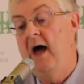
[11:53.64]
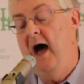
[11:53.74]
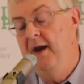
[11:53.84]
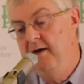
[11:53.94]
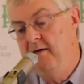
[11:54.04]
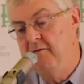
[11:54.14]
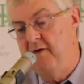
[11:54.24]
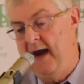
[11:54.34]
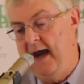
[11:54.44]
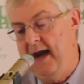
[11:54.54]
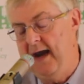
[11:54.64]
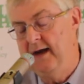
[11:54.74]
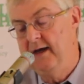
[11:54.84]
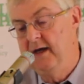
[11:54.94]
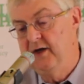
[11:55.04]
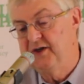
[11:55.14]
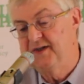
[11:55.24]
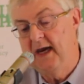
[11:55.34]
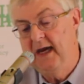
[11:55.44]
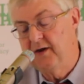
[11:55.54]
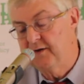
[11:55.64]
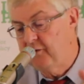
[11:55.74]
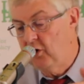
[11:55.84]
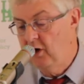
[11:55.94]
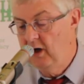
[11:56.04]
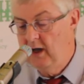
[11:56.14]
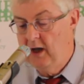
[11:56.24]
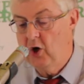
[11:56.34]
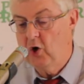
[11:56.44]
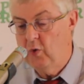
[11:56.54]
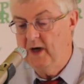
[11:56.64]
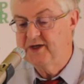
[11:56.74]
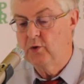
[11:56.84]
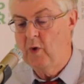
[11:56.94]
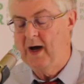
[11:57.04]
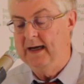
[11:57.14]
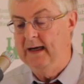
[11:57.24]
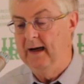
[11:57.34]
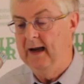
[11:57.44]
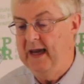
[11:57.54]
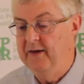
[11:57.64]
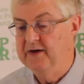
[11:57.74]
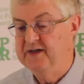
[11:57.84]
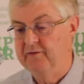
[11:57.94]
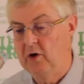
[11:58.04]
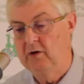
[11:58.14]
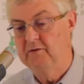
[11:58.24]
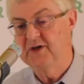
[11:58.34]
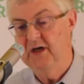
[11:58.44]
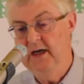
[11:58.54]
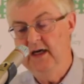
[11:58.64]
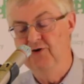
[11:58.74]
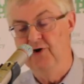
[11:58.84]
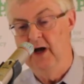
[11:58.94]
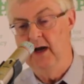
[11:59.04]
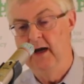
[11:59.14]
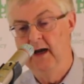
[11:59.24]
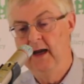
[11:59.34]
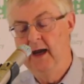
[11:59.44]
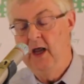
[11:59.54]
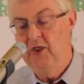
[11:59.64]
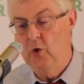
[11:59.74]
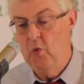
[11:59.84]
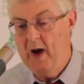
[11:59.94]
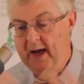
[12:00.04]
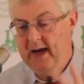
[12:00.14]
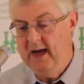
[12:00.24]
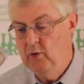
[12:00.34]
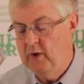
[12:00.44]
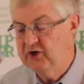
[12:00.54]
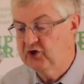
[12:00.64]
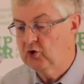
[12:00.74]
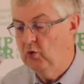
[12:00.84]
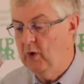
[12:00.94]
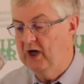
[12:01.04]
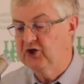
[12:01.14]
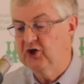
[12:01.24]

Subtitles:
unfair to say that for quite a while in the devolved era, the way in which Welsh